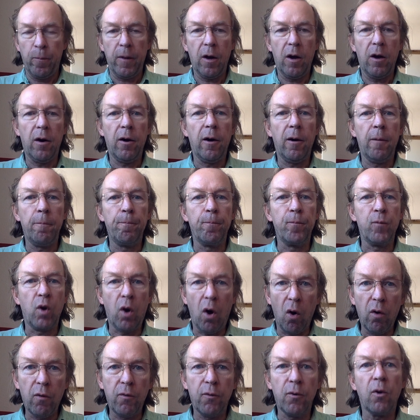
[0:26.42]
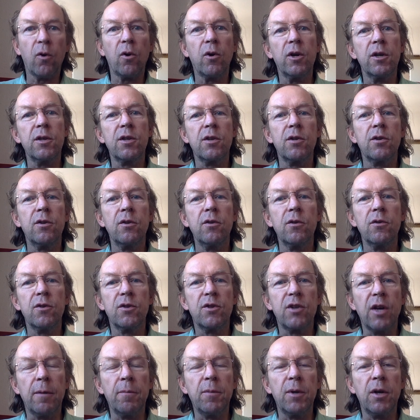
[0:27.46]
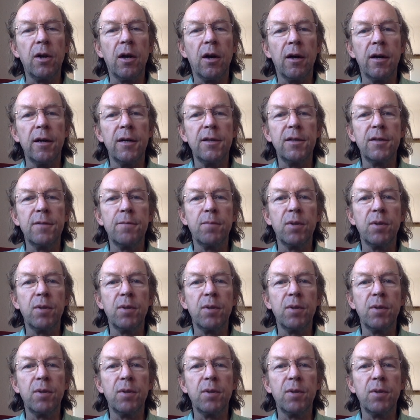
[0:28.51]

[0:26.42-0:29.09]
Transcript: Go for it, Geminis,